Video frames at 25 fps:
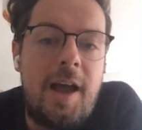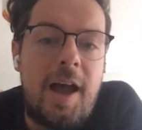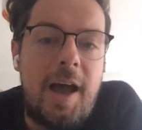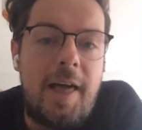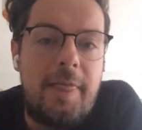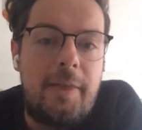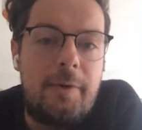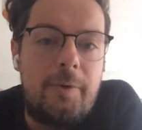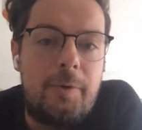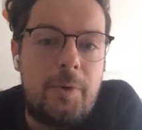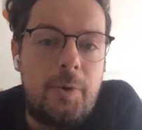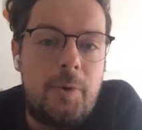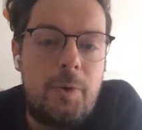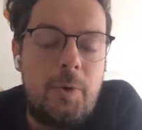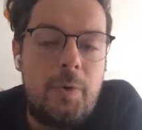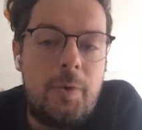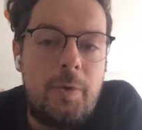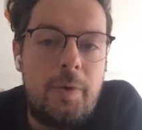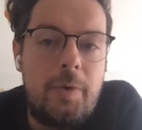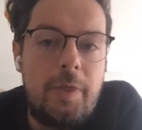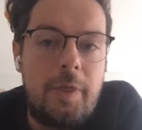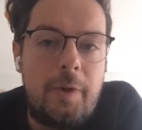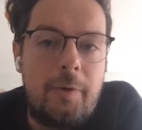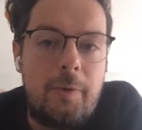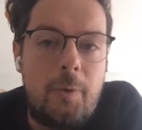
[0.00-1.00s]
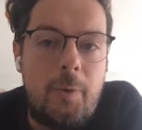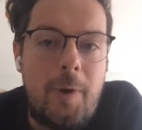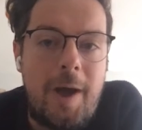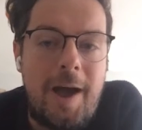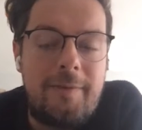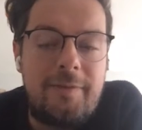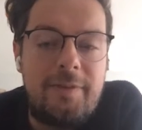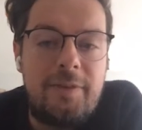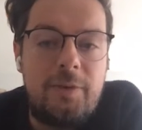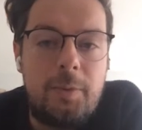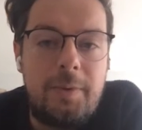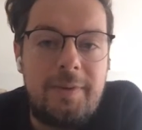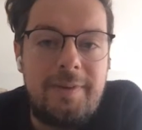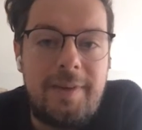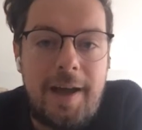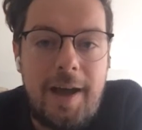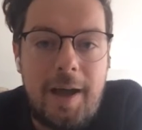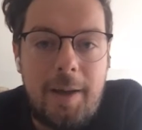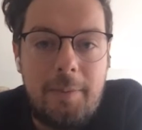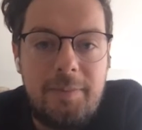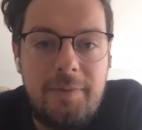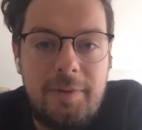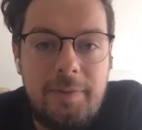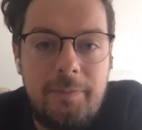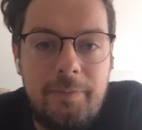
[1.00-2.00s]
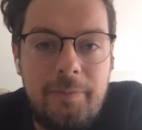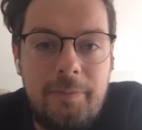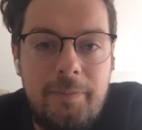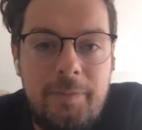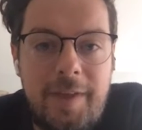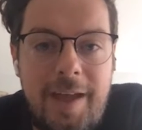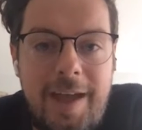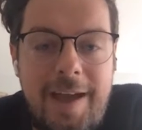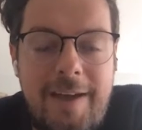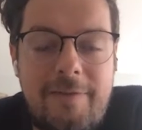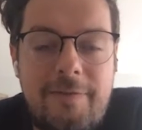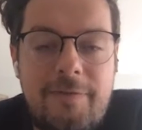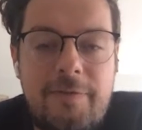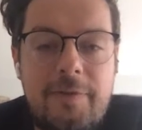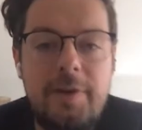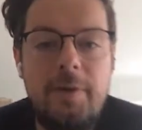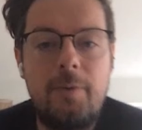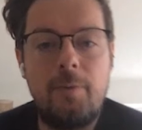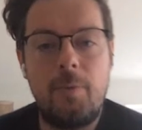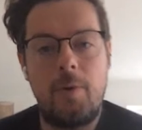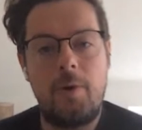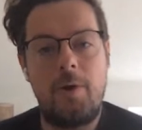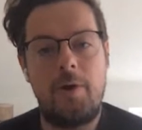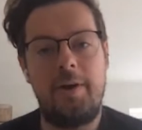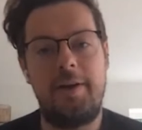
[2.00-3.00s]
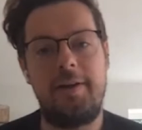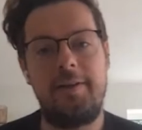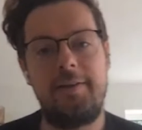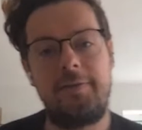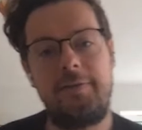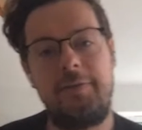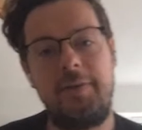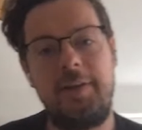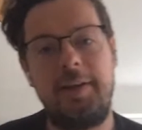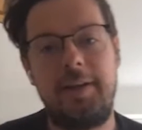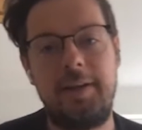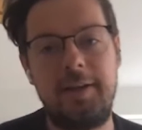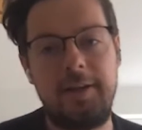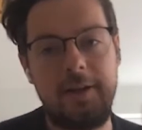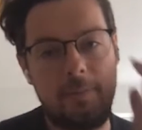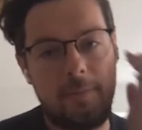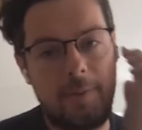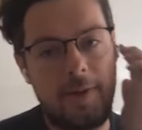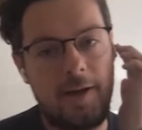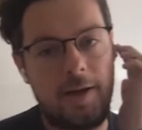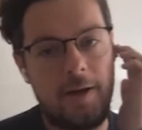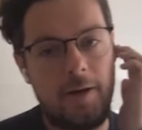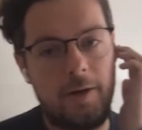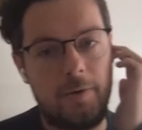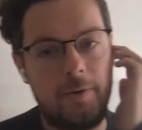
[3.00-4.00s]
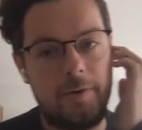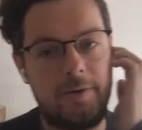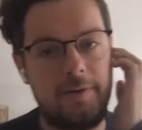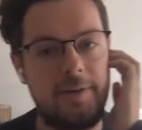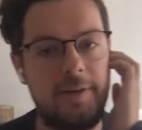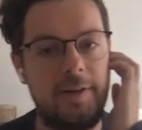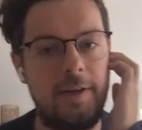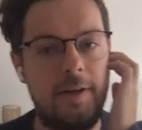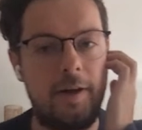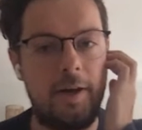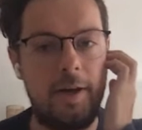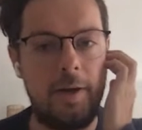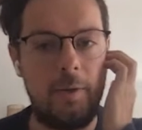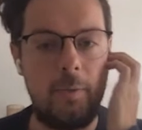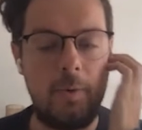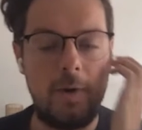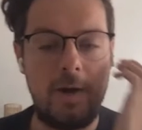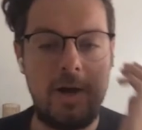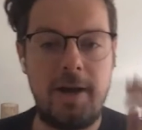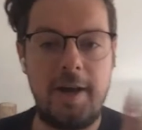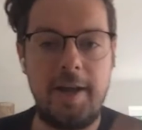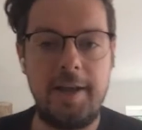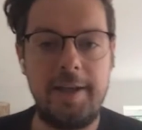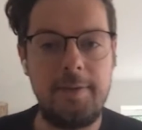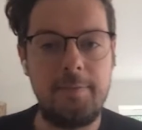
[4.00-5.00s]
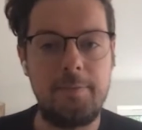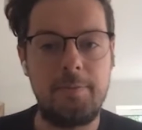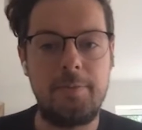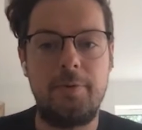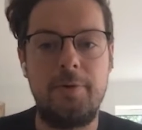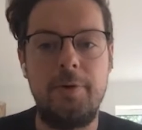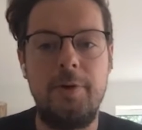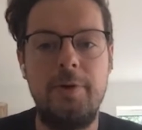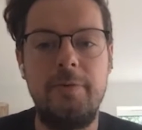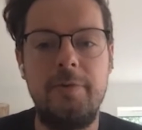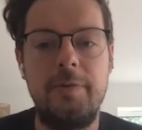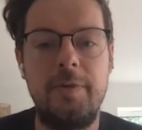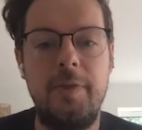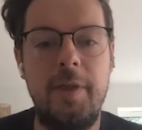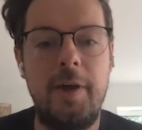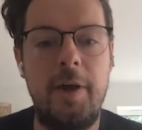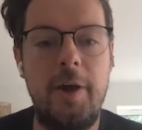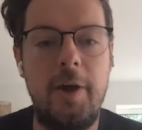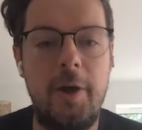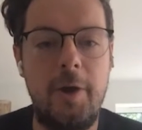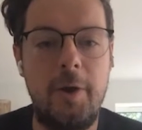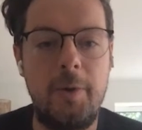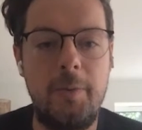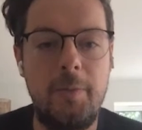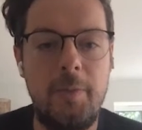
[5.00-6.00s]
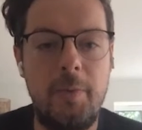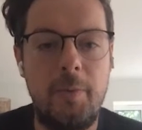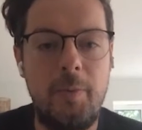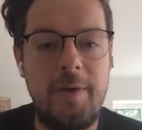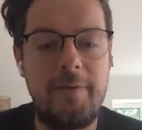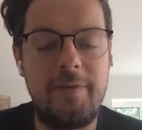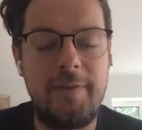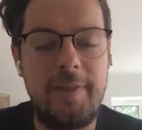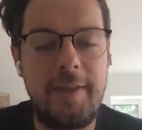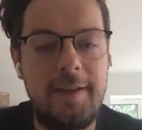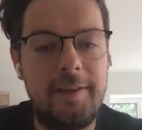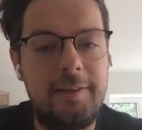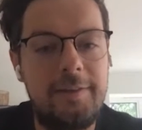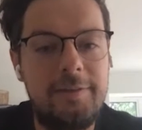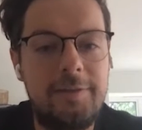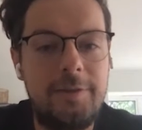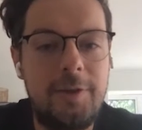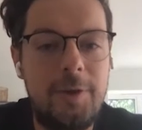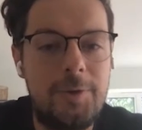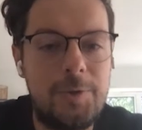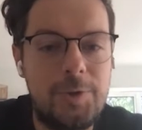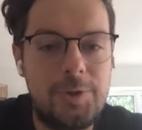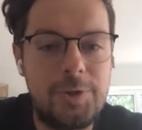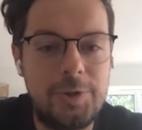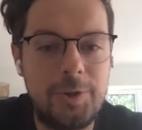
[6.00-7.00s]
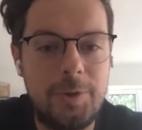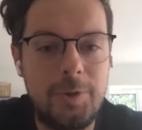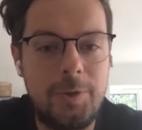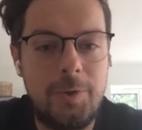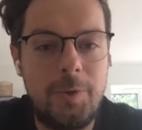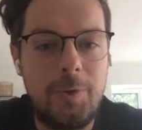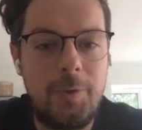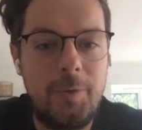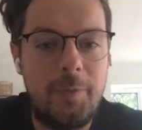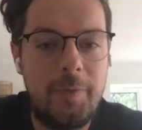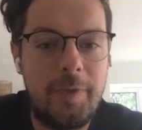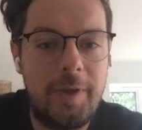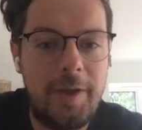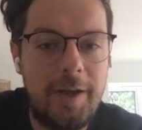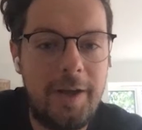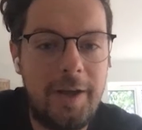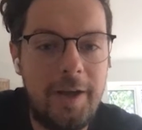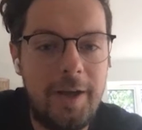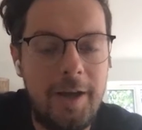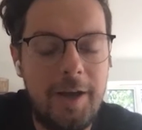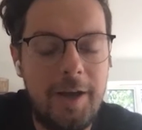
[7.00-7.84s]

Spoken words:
And they're all having to adapt. Everyone is thinking about DIY, improving the home, whether that's social,